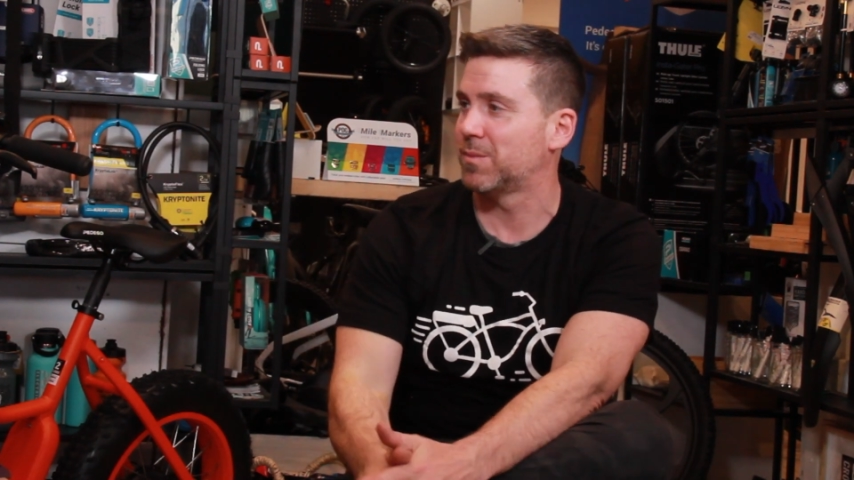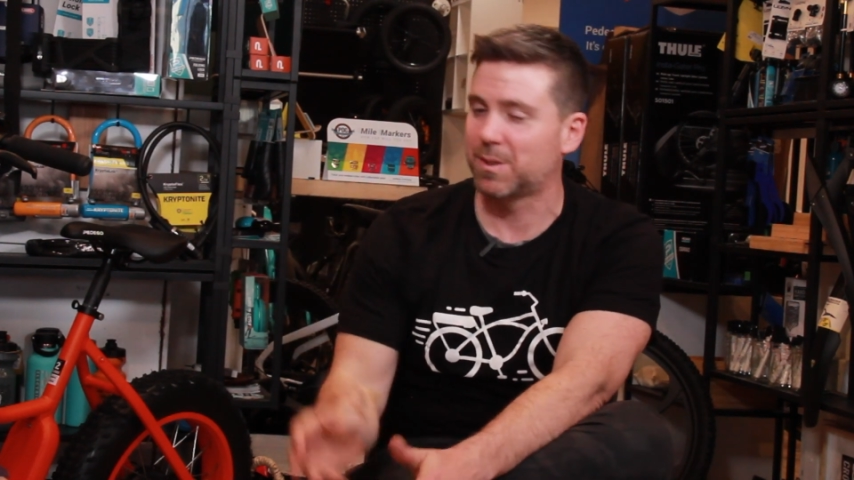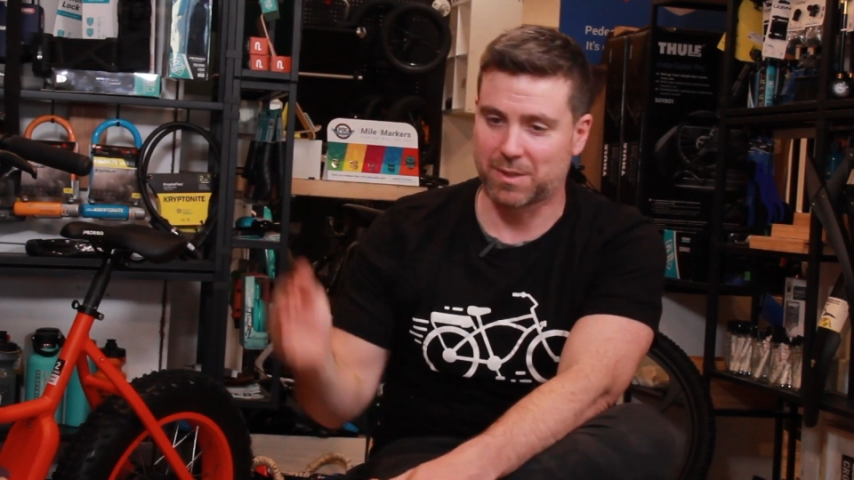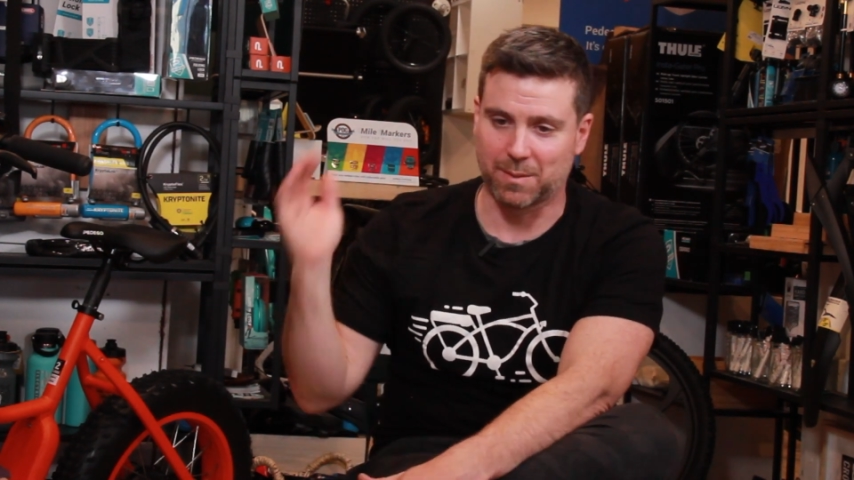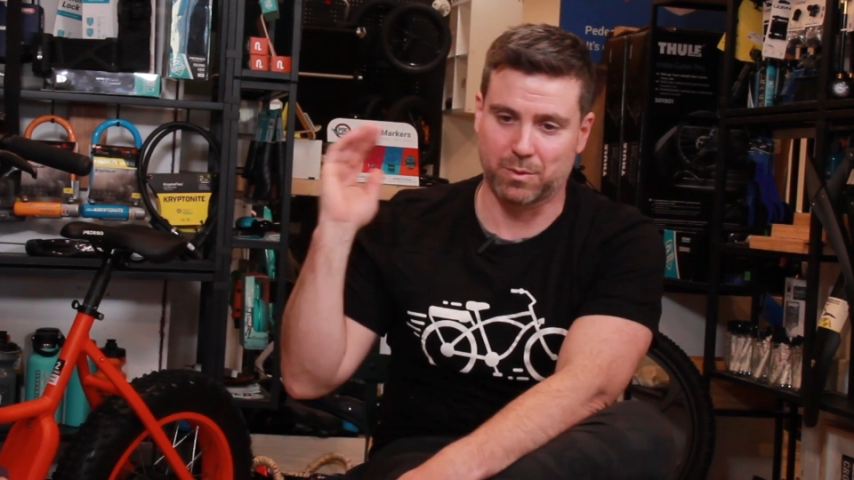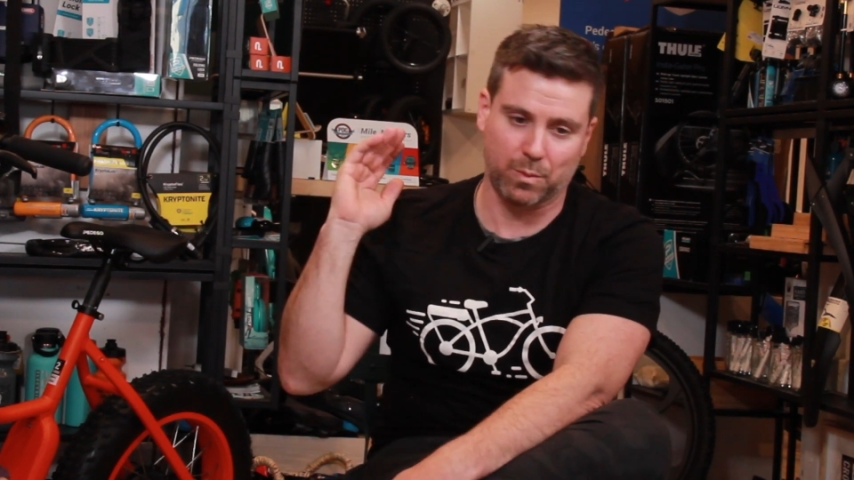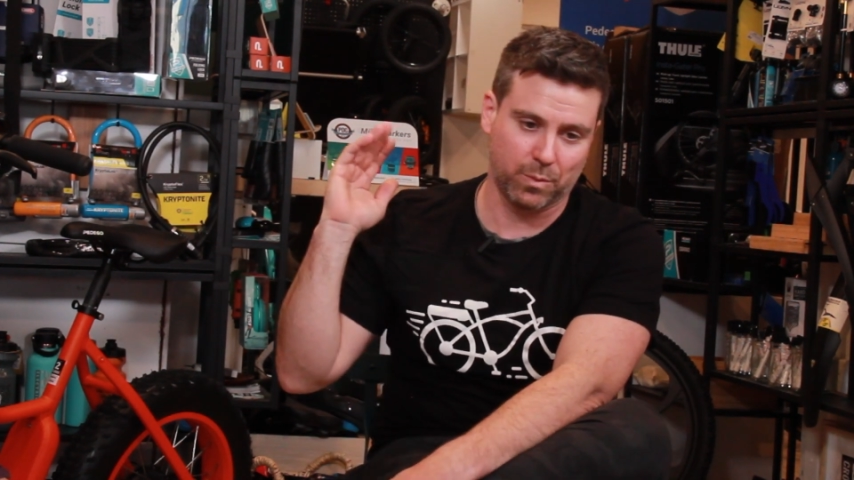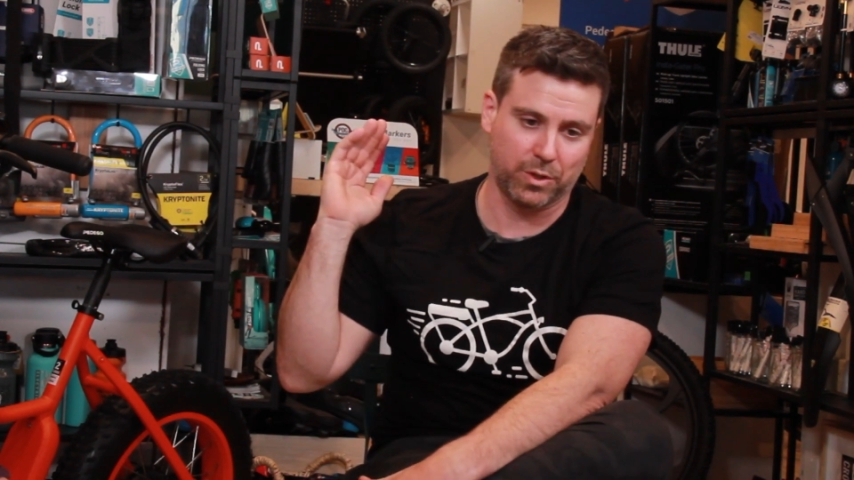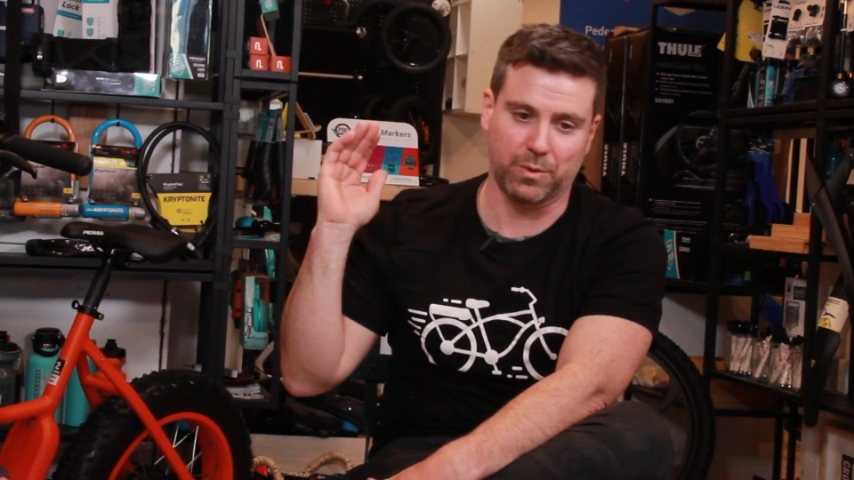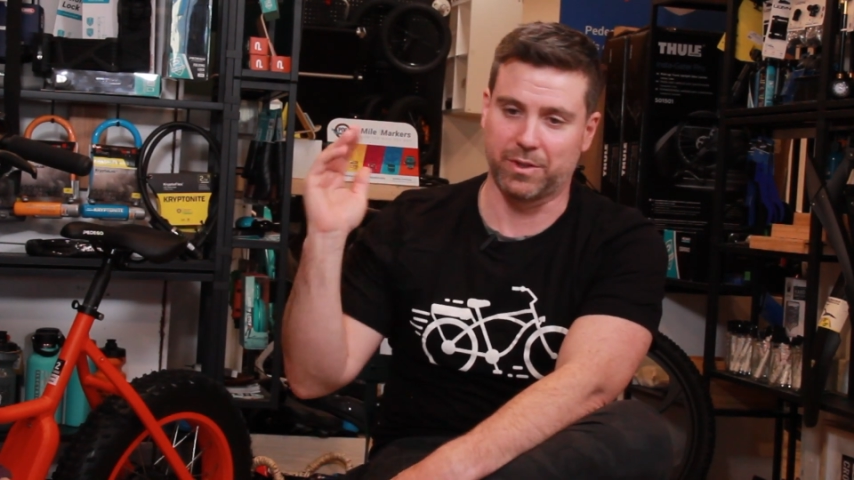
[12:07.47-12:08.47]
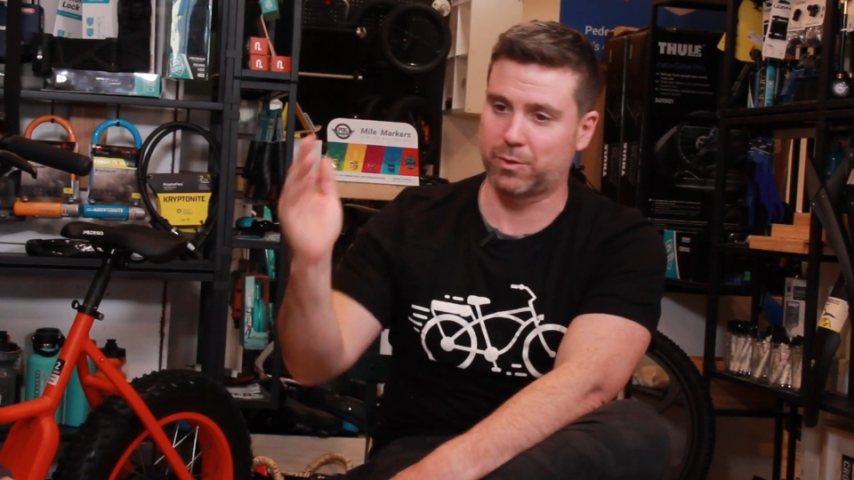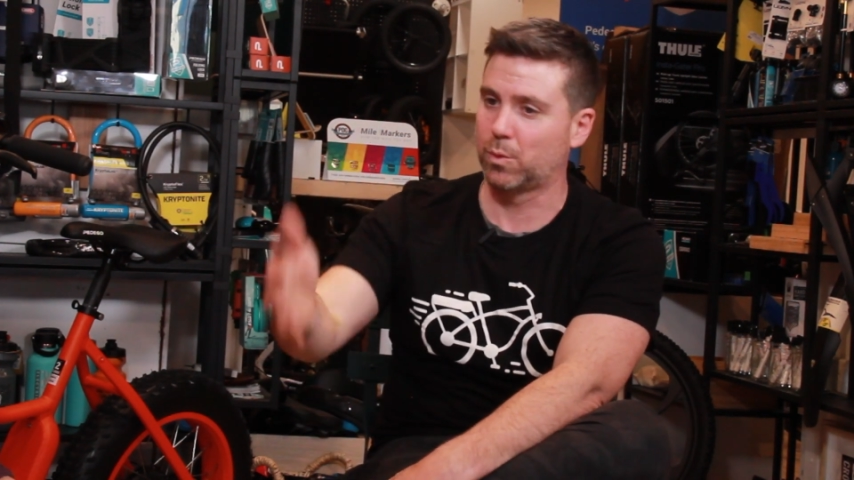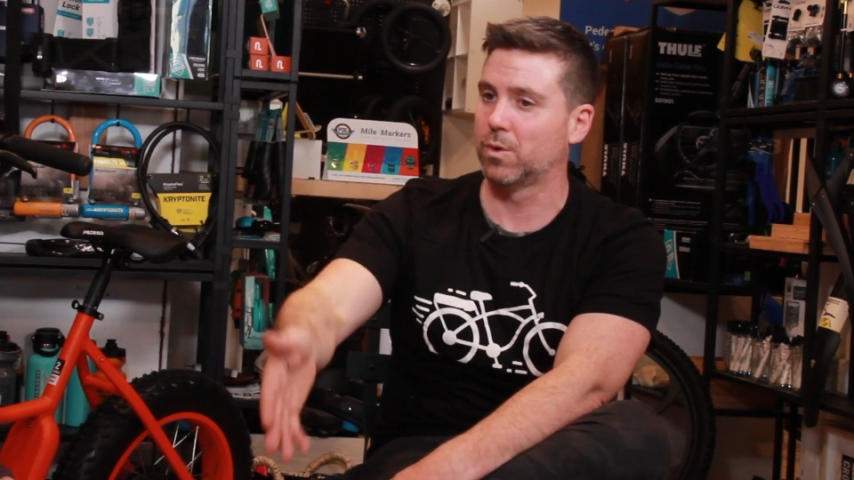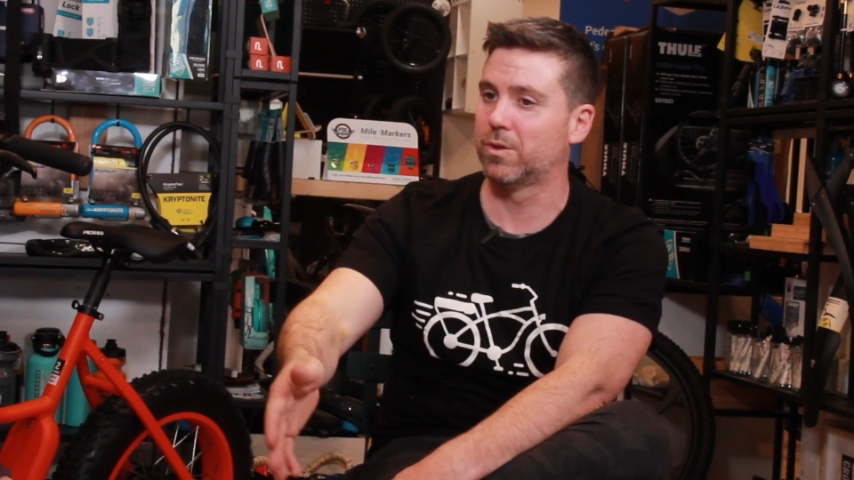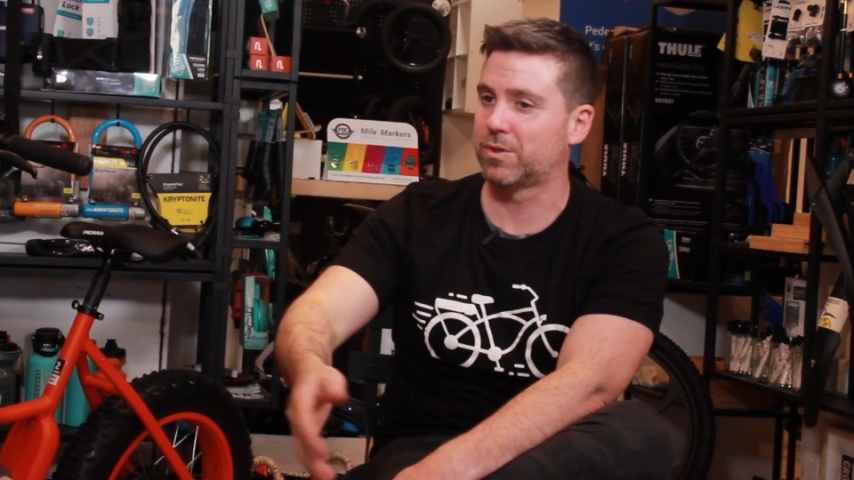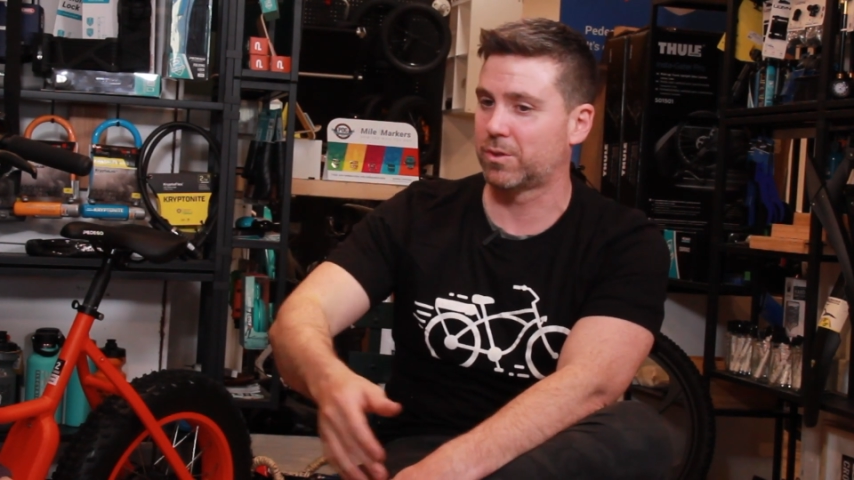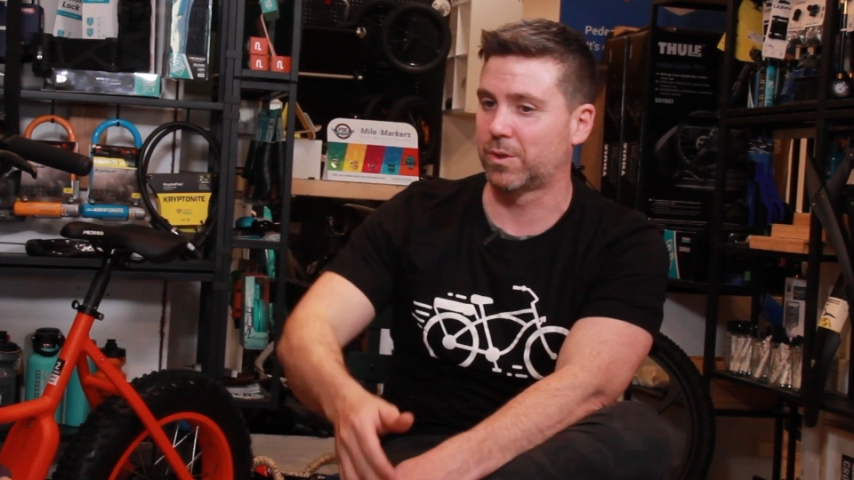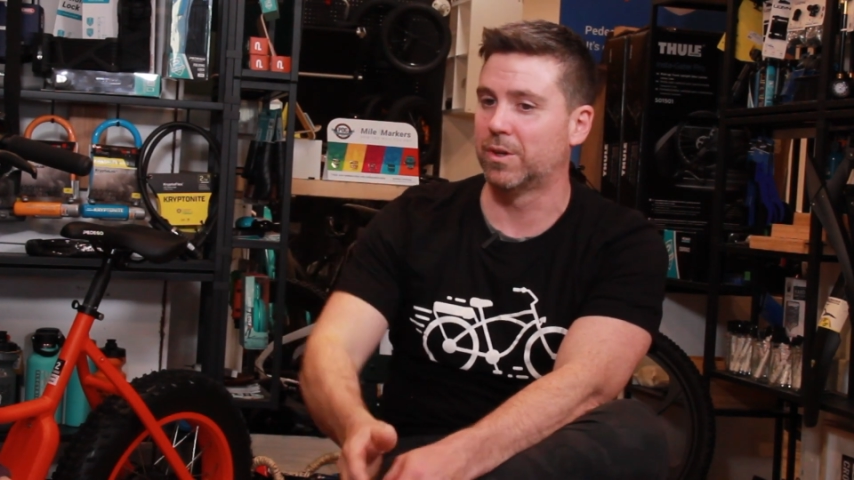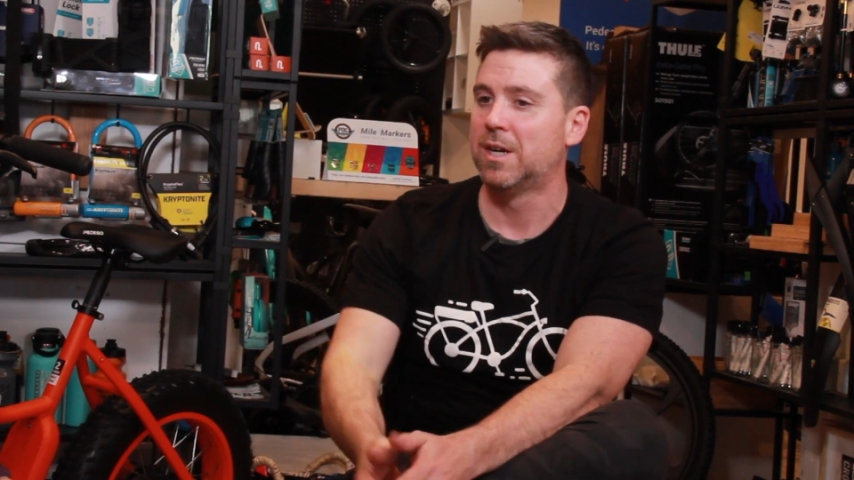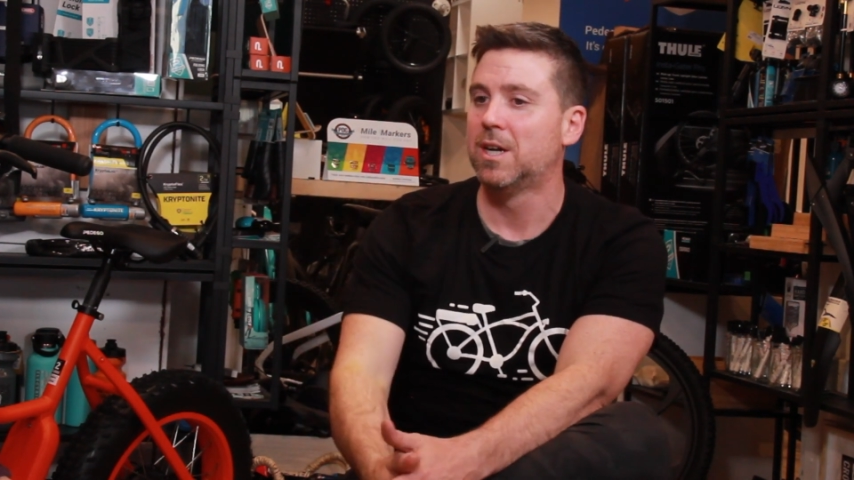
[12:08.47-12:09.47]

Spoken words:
Sometimes when we're doing tours or